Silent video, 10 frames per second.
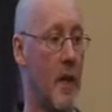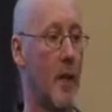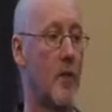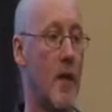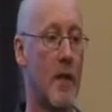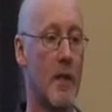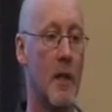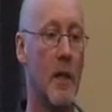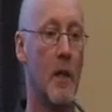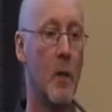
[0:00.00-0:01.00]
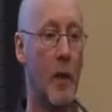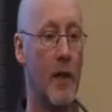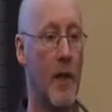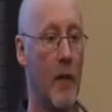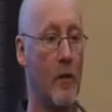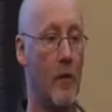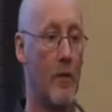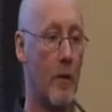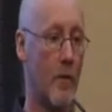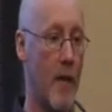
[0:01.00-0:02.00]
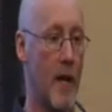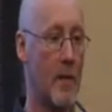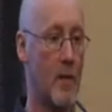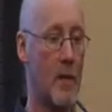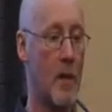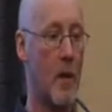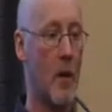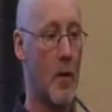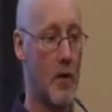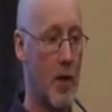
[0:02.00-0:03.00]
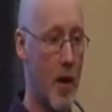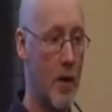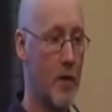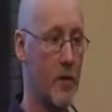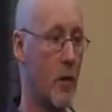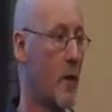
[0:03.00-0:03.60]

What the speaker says: a contract with the council for rates or charges,